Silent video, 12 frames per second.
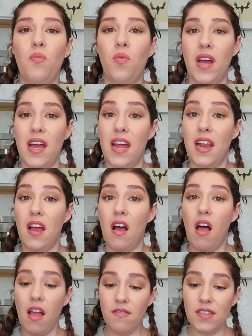would
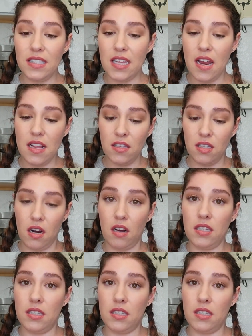all of a sudden start